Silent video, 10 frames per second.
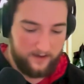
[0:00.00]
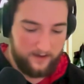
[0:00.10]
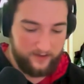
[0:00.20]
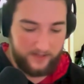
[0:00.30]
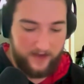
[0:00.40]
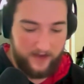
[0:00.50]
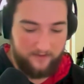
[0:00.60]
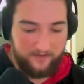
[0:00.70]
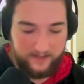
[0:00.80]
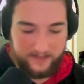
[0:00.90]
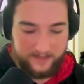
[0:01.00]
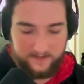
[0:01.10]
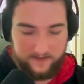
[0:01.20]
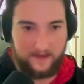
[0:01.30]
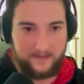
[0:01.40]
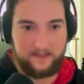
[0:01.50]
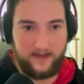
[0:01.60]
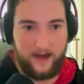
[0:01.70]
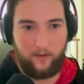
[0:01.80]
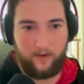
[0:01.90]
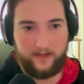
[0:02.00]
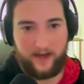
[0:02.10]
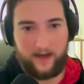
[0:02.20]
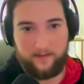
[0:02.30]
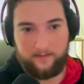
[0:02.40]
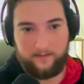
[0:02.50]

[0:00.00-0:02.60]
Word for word: extremely high fees, then that's going to outweigh that.